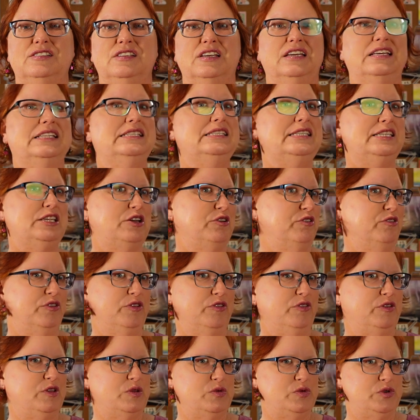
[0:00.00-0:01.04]
to consider for
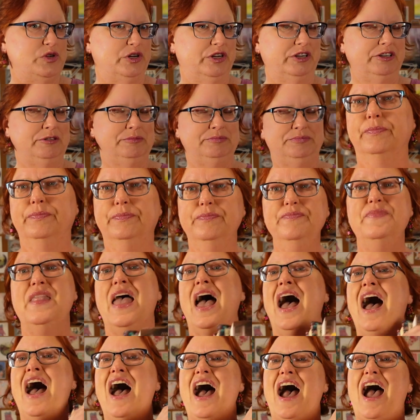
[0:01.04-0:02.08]
future.
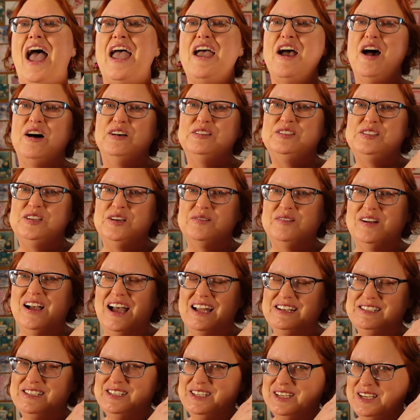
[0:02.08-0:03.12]
I also
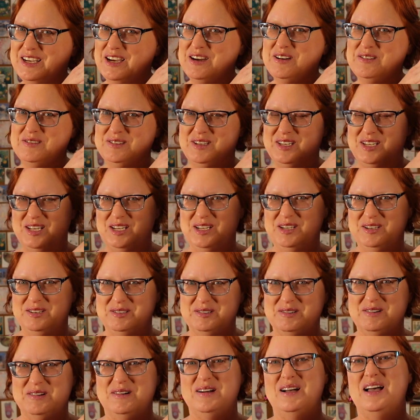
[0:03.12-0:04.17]
got to go
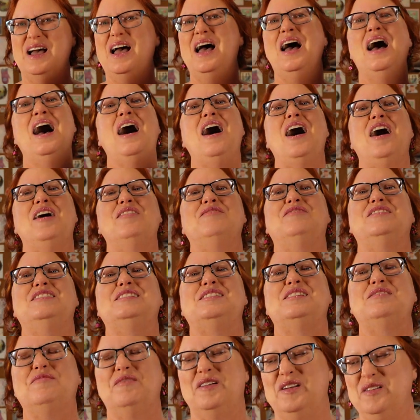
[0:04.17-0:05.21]
to uh,
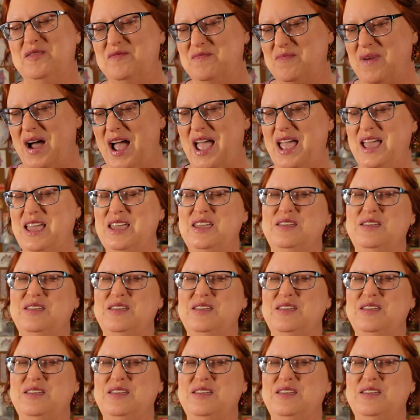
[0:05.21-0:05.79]
visit one of my